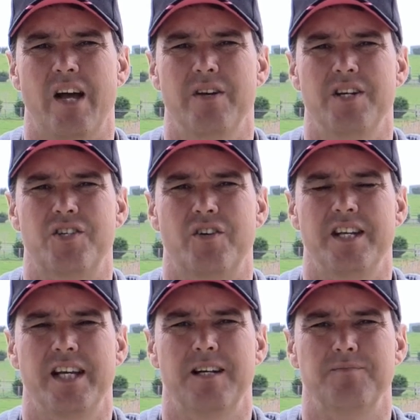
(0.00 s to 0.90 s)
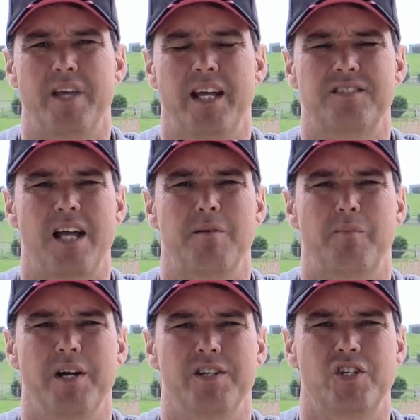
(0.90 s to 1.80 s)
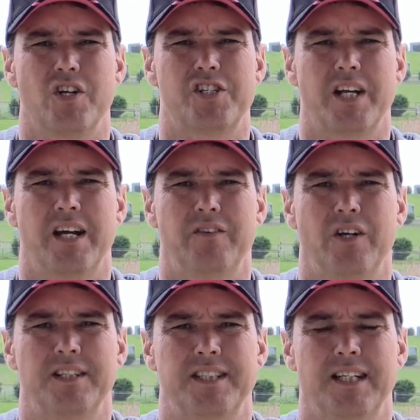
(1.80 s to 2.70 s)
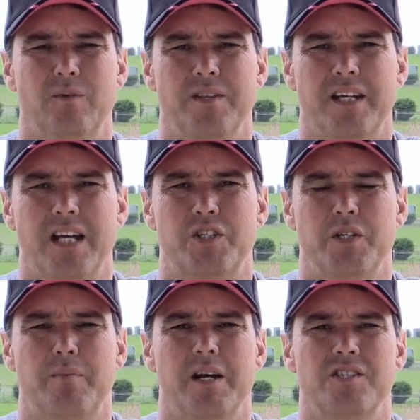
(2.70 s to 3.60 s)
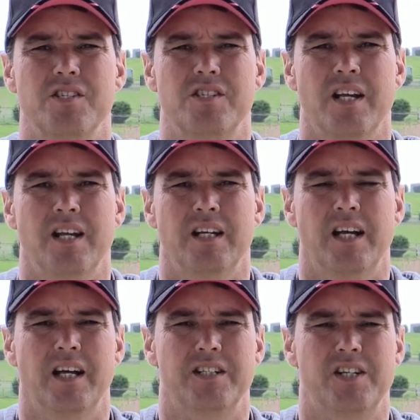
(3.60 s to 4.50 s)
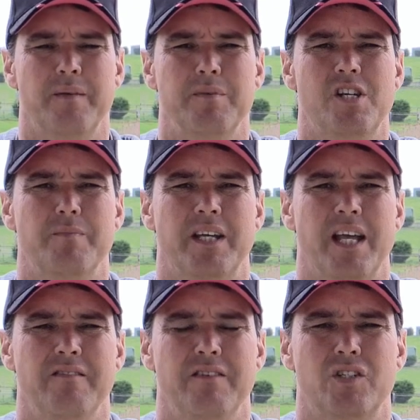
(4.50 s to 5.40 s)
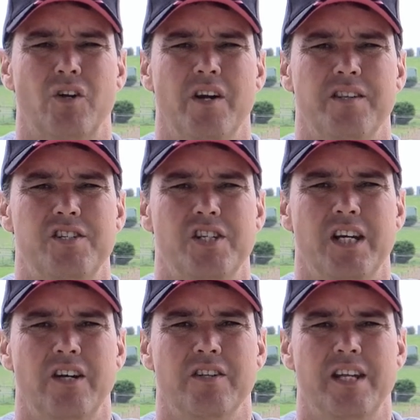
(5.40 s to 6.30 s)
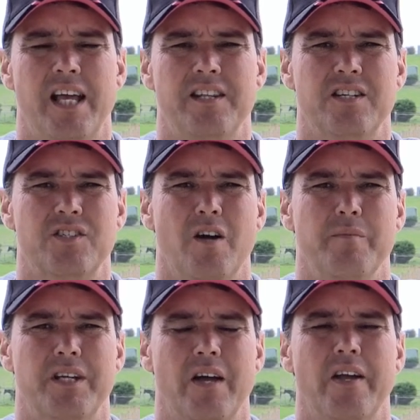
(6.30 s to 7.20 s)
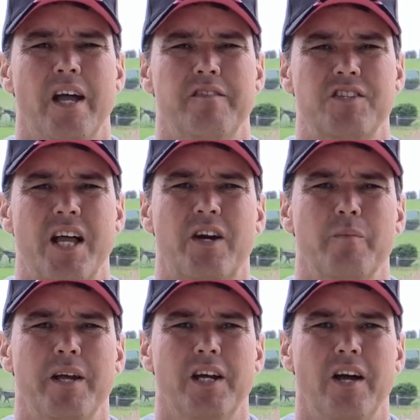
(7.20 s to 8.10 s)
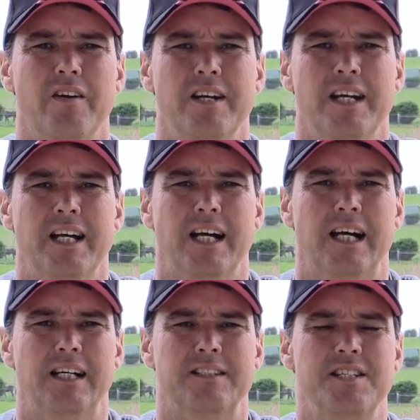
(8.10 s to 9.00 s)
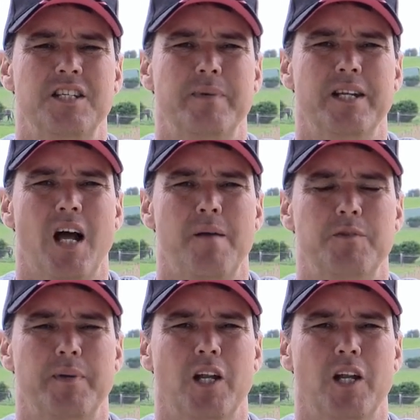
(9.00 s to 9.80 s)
our industry. Um, our stable apprentice, Josh Cartwright, uh, won the Country Apprentices uh, Championship again in Victoria this year, and then he had the excitement of going over to Sacramento. Uh, since he's been home, he's been a